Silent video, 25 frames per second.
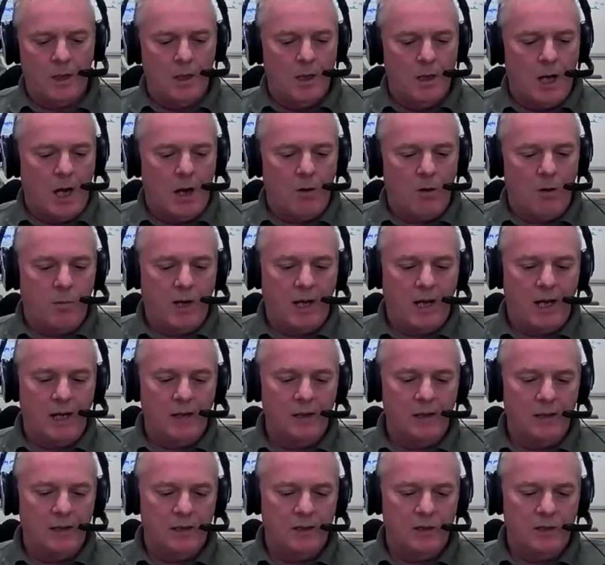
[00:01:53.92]
Our plan
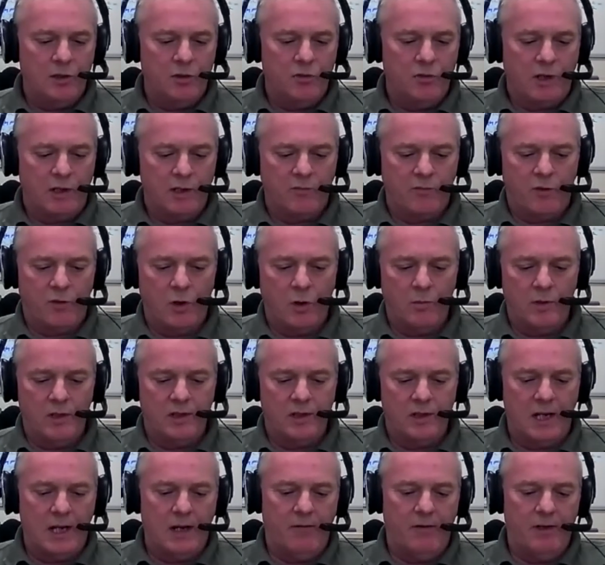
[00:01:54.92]
is to transform
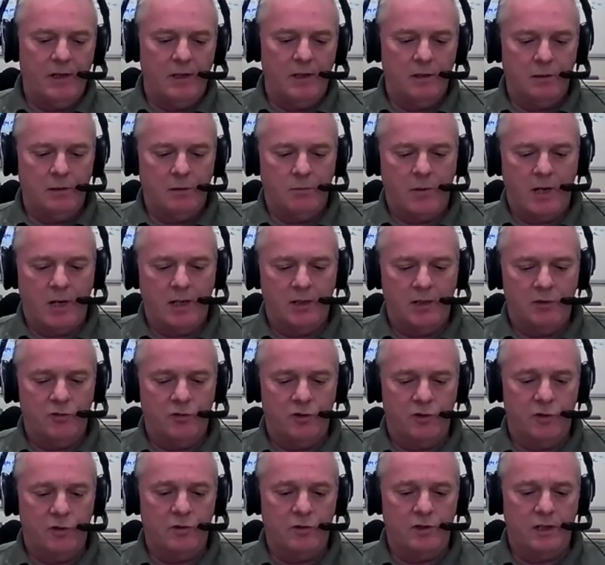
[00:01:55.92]
this area by
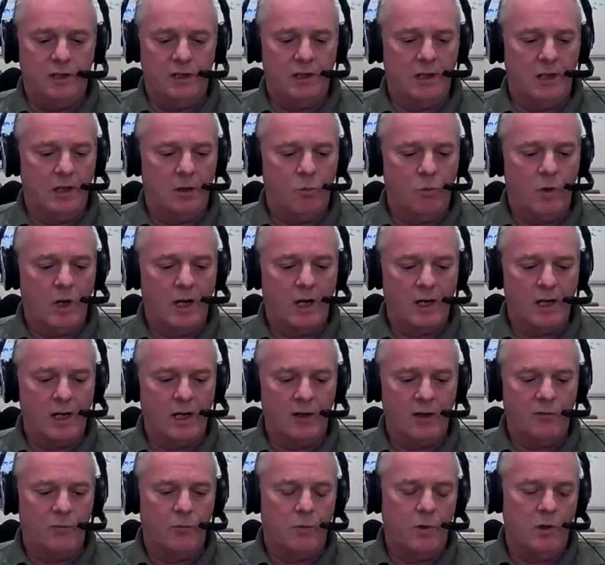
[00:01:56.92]
introducing a
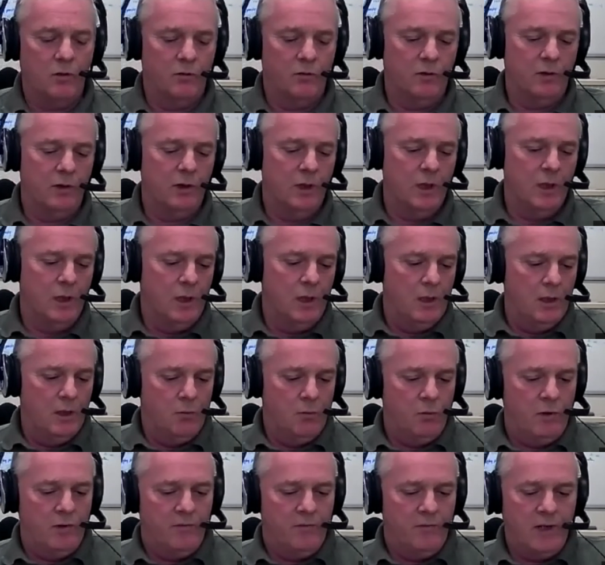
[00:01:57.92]
wildlife pond
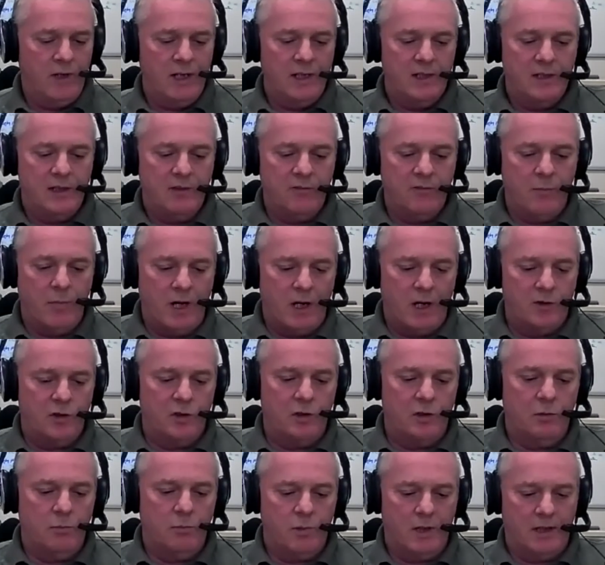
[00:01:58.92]
with native
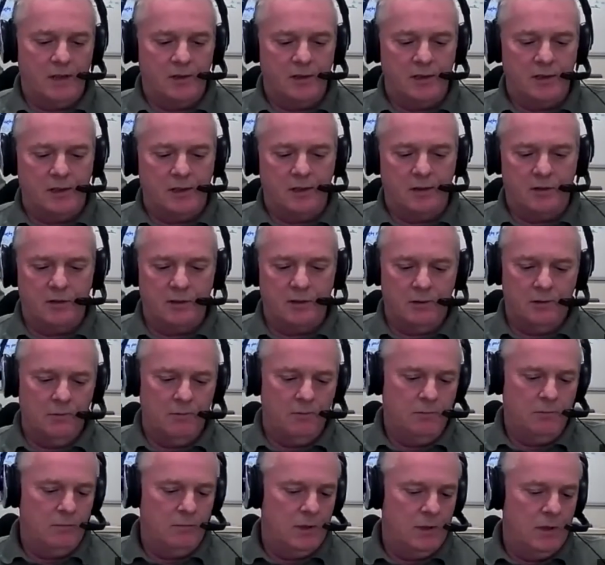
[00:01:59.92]
marginal plantings.
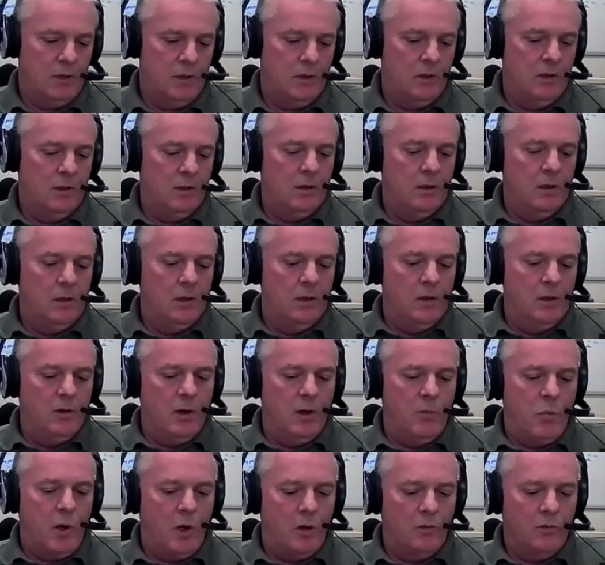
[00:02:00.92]

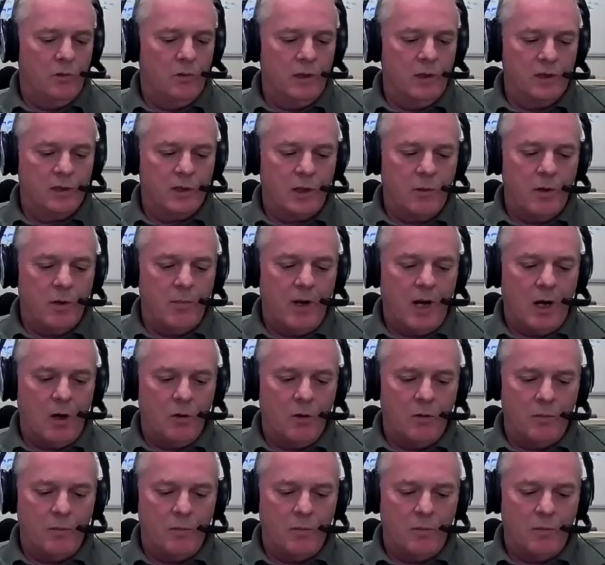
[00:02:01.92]
The pond has come about